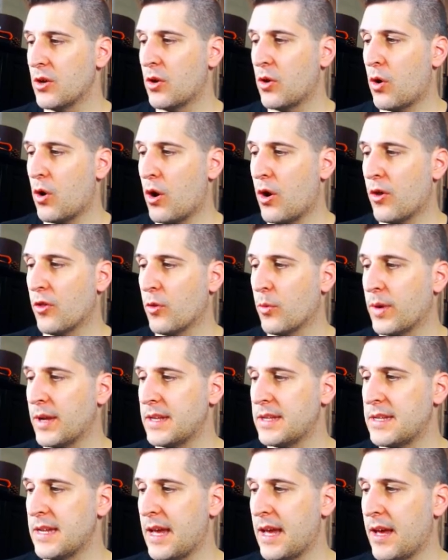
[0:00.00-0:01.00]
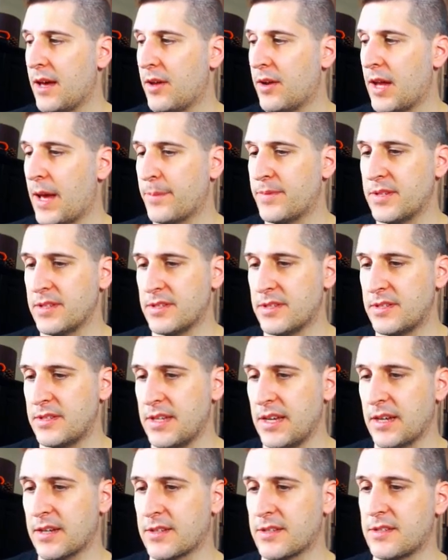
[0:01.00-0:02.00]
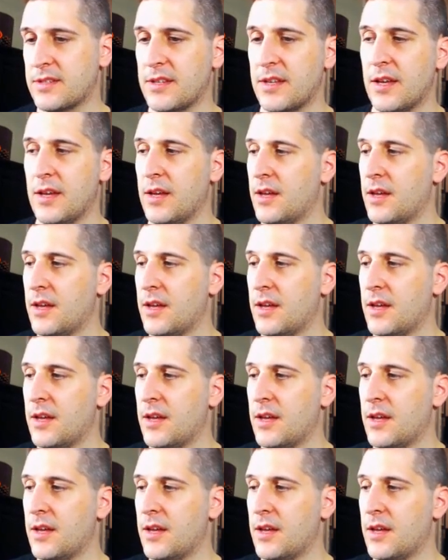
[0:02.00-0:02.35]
all the way down up to 6.